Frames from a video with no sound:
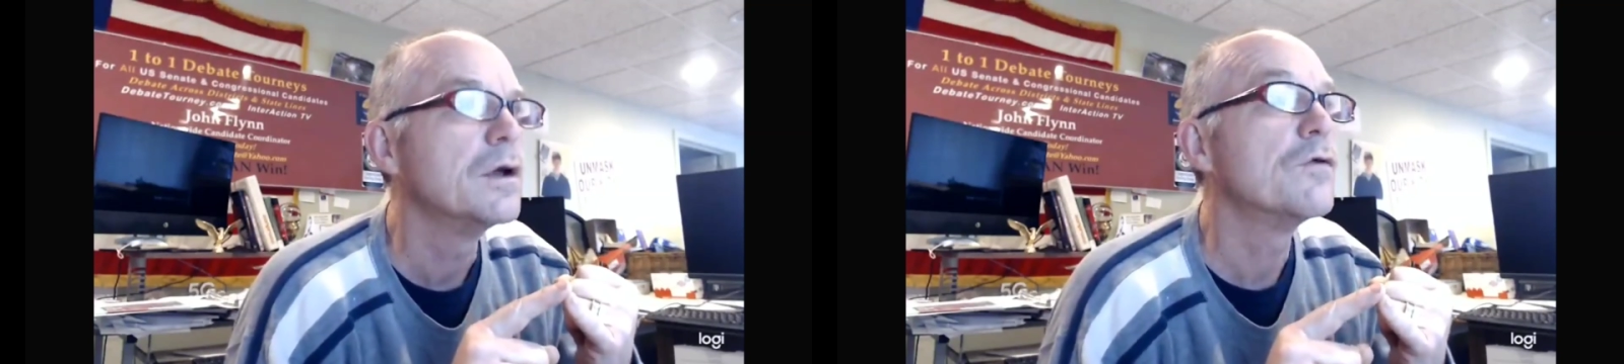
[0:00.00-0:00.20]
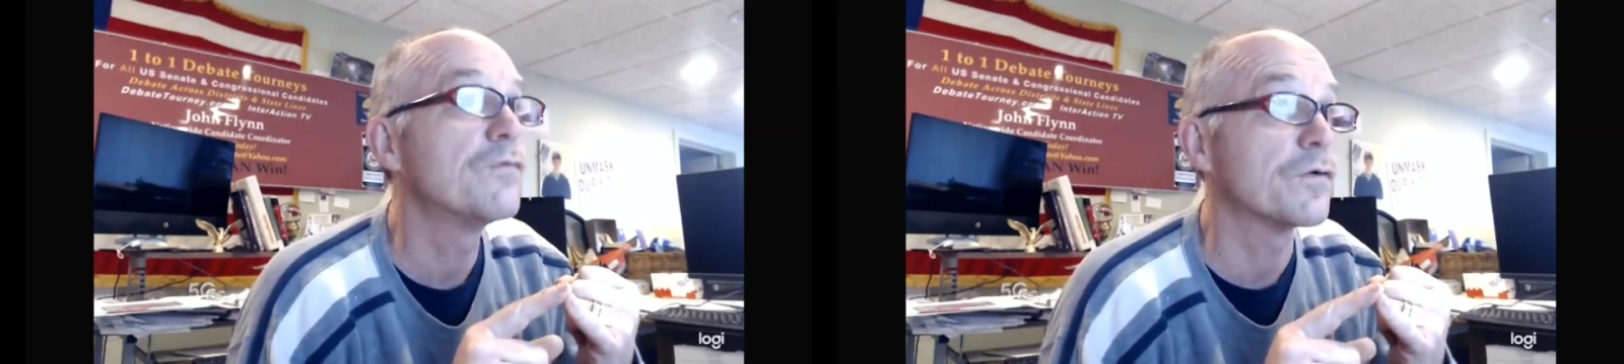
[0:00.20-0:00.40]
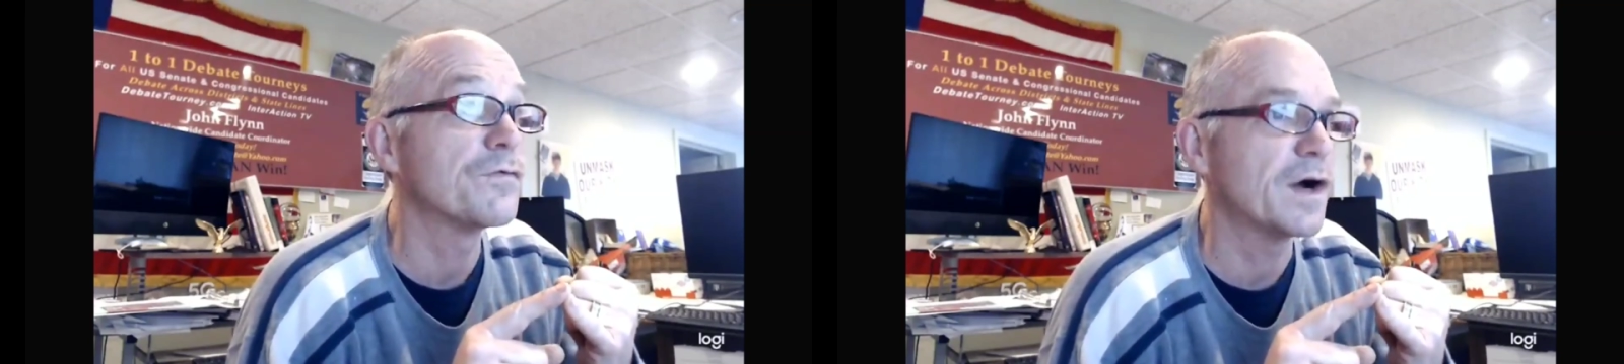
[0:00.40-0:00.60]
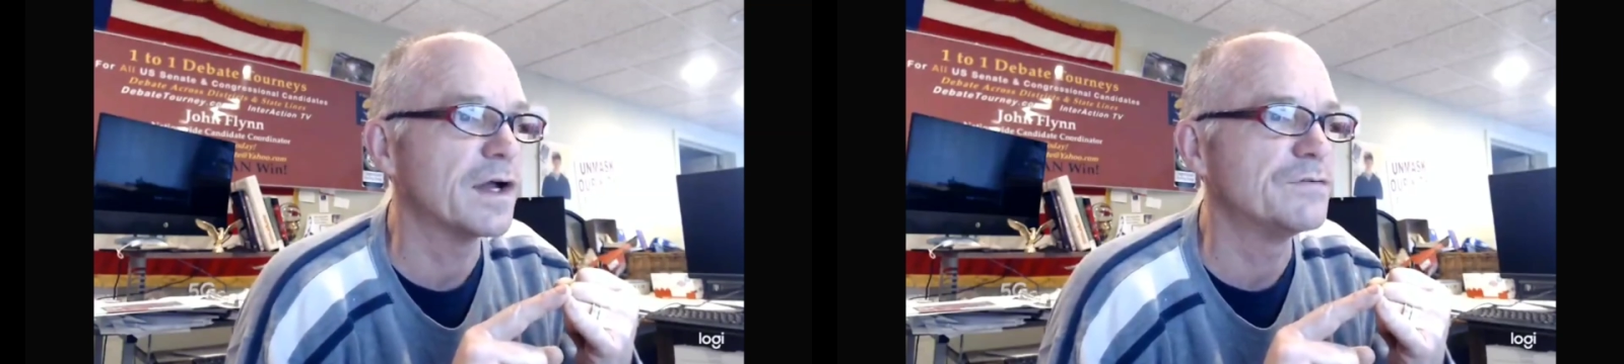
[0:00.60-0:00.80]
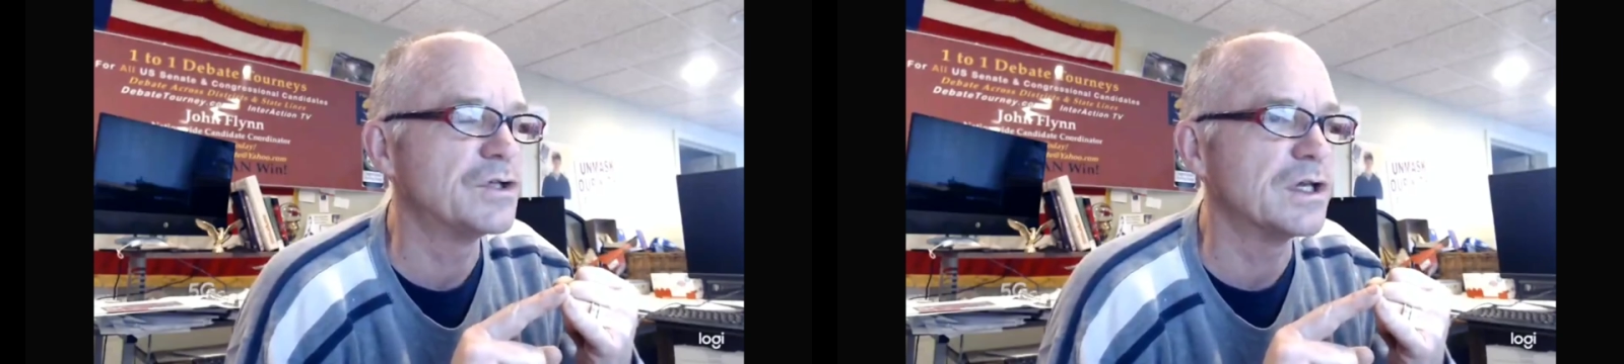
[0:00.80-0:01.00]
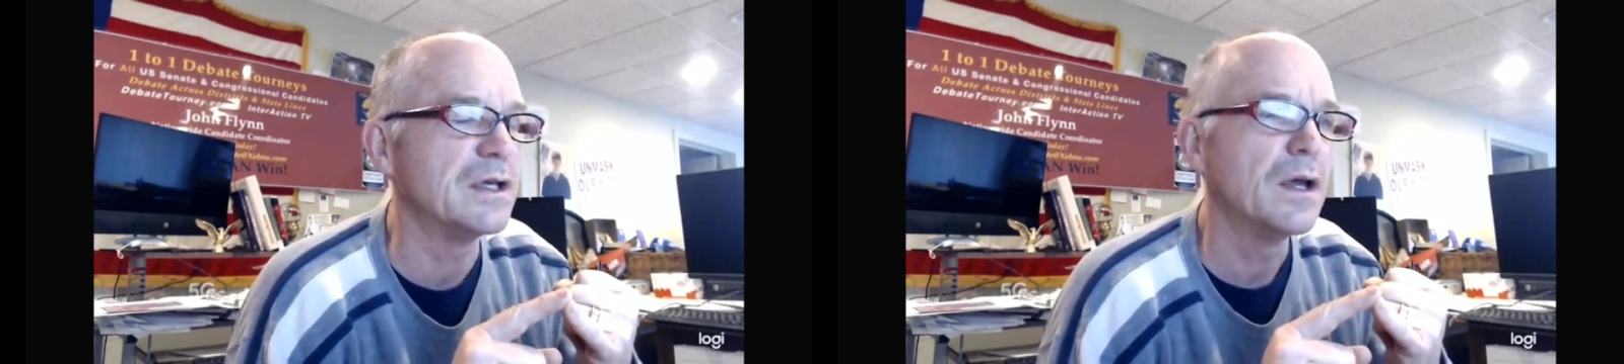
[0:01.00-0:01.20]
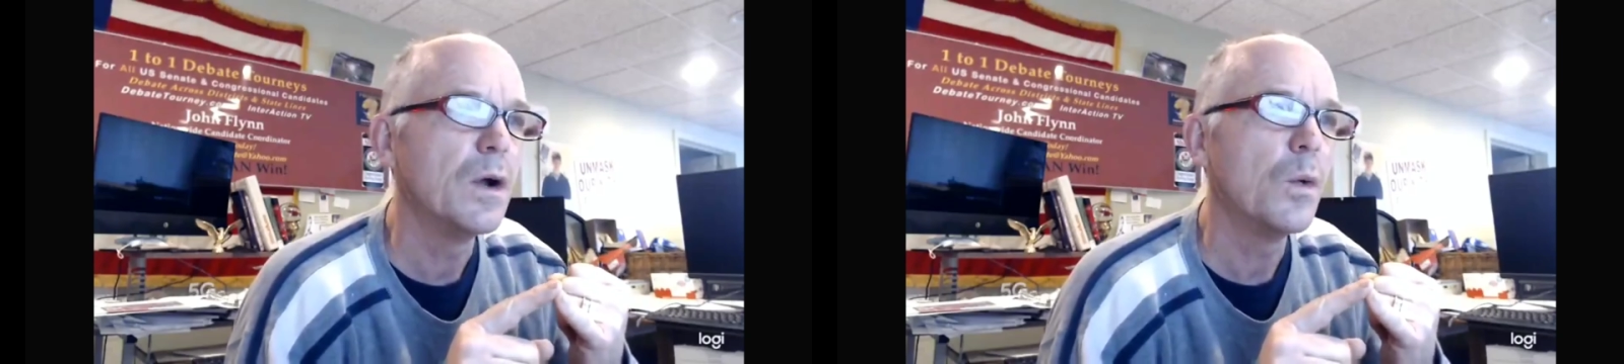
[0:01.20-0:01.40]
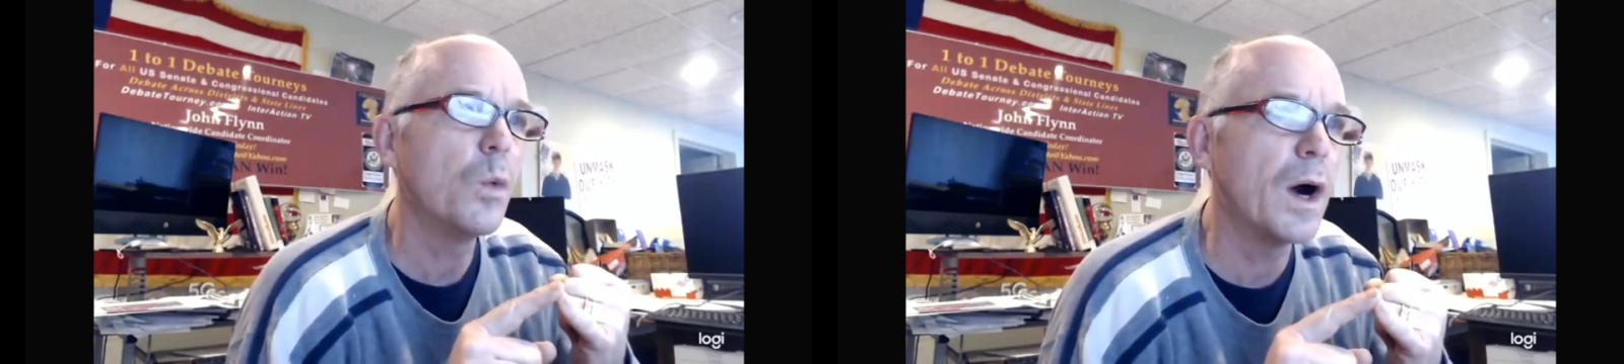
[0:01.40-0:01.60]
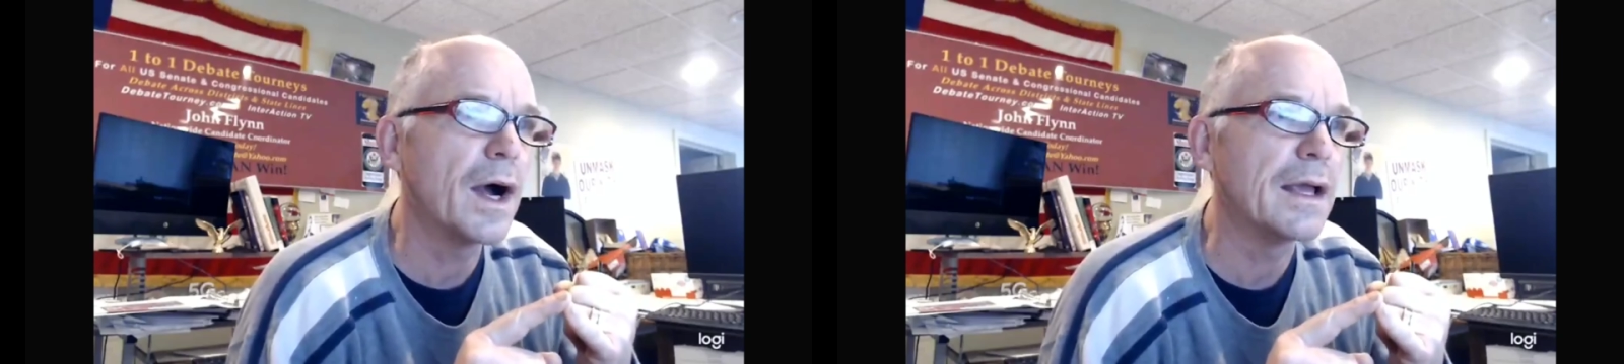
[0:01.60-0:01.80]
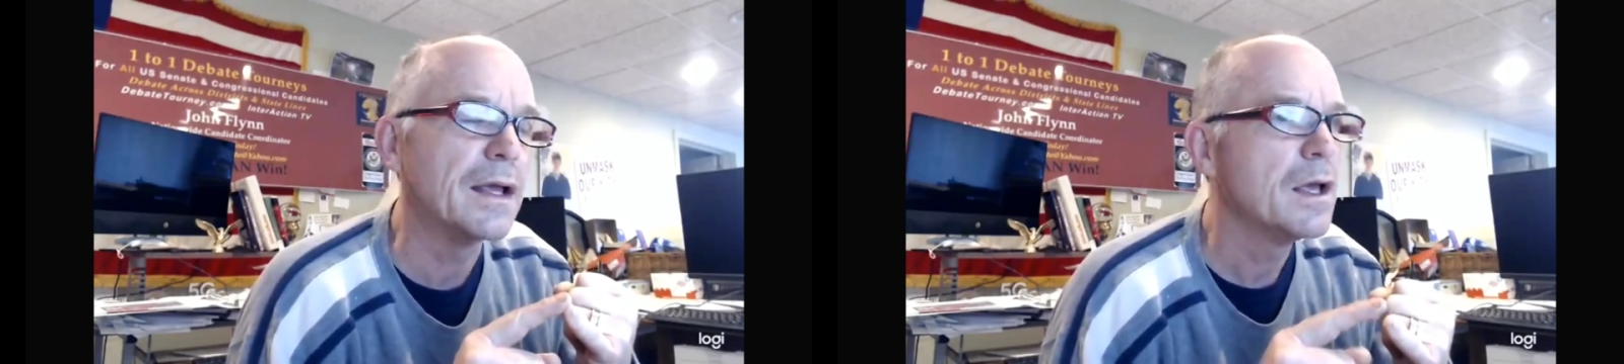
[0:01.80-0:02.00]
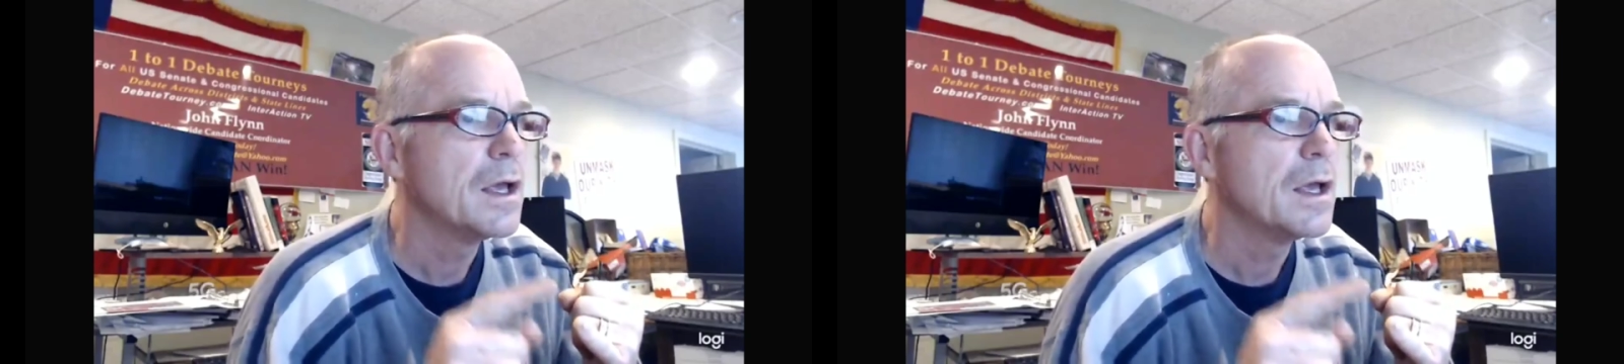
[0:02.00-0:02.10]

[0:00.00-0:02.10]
for 5G. Why?